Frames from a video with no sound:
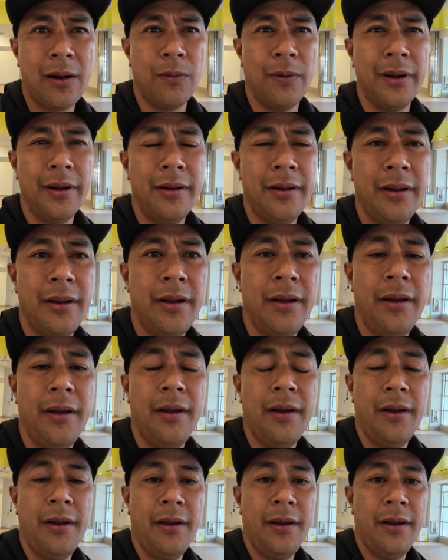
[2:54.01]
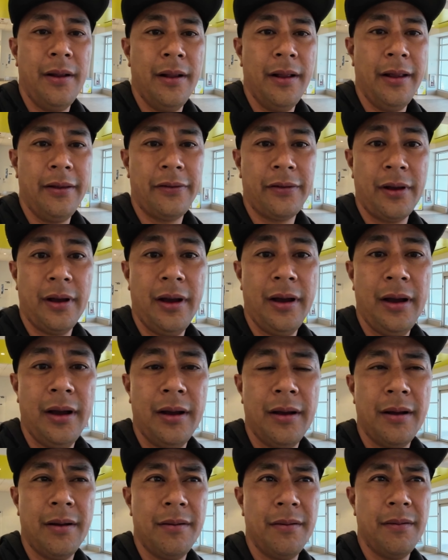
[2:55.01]
then walk a couple 100 feet
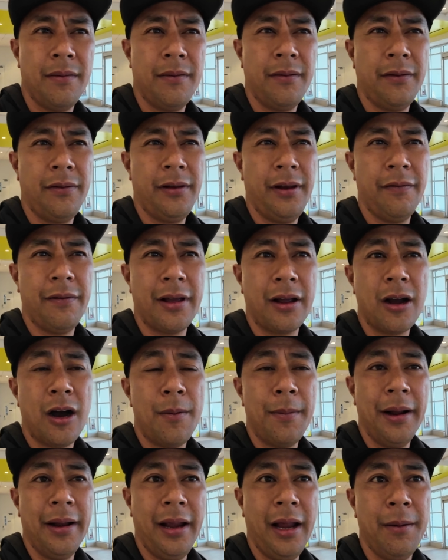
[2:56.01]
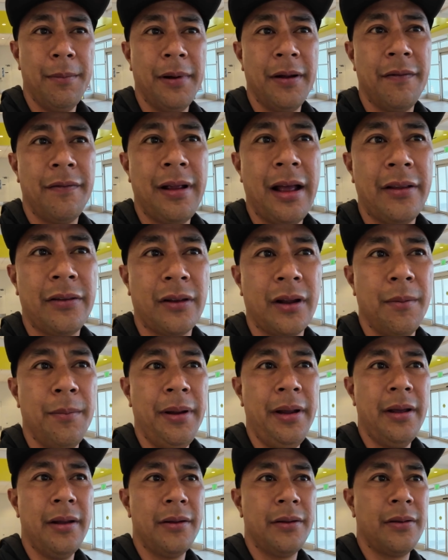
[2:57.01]
away. But just one little
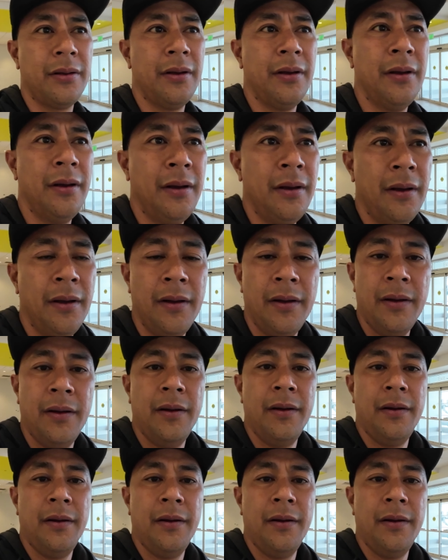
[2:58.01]
thing, the Hertz driver